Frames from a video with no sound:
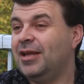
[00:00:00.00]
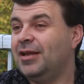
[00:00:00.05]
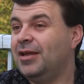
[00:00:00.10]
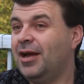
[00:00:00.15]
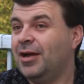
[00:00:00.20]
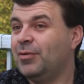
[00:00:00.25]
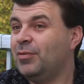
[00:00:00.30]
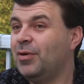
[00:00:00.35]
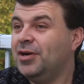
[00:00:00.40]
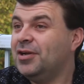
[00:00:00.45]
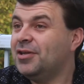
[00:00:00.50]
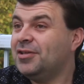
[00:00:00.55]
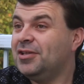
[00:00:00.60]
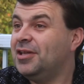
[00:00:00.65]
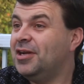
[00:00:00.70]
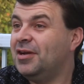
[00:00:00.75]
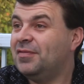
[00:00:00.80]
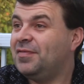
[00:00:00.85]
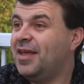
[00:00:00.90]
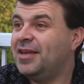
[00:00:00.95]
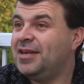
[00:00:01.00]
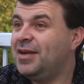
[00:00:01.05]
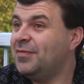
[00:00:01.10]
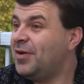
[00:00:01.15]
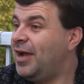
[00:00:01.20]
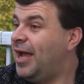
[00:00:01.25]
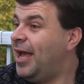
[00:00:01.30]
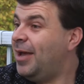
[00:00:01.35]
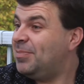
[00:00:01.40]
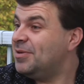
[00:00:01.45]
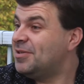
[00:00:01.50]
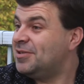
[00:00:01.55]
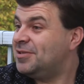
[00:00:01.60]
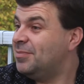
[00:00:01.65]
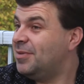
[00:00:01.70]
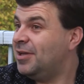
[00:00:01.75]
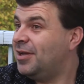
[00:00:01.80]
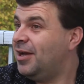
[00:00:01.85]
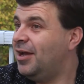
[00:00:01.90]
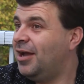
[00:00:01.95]
Ironically enough, that never happened to
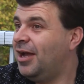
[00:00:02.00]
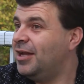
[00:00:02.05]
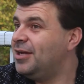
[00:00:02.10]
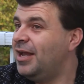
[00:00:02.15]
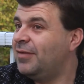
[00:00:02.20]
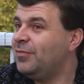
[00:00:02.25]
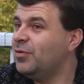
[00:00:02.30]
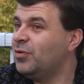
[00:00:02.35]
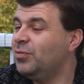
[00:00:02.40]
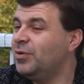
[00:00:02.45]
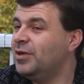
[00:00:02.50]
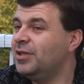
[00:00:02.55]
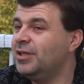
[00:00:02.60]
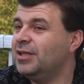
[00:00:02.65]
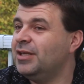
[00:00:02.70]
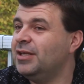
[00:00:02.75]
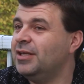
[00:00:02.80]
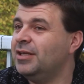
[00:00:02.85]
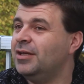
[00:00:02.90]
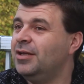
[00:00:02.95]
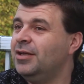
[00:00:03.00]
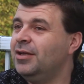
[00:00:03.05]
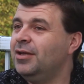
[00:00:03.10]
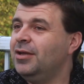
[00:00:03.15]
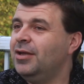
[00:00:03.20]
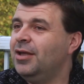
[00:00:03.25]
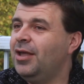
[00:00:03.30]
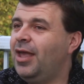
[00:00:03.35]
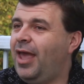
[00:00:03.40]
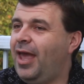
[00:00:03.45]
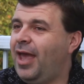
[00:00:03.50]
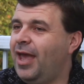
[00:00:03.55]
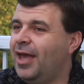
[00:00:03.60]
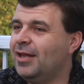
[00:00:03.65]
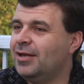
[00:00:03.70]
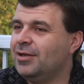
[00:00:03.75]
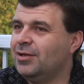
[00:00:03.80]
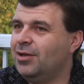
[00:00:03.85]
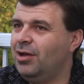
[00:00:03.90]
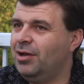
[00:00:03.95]
me. I never really had
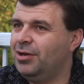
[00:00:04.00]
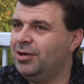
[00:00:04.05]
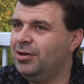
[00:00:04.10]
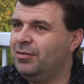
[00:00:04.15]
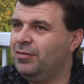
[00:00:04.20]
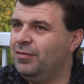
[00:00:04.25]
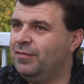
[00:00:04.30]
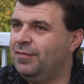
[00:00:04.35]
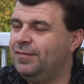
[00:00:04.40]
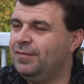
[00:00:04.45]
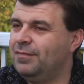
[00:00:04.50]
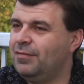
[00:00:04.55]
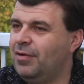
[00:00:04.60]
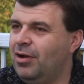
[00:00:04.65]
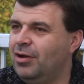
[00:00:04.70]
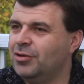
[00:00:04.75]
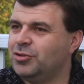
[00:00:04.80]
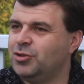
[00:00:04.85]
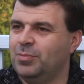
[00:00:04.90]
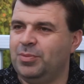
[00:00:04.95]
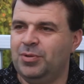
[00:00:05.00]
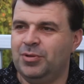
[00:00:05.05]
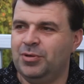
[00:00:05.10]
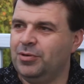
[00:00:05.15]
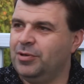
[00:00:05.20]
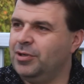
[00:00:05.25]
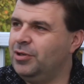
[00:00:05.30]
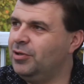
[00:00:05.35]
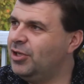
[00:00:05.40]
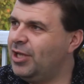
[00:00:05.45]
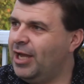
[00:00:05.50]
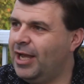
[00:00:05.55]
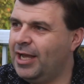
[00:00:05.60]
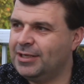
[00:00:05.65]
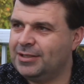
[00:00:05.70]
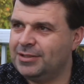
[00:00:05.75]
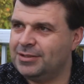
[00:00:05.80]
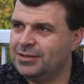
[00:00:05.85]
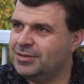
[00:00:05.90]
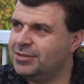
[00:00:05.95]
a lot of entrepreneurial
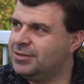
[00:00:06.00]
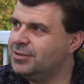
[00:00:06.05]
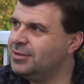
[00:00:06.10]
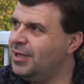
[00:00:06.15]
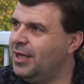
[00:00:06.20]
guidance.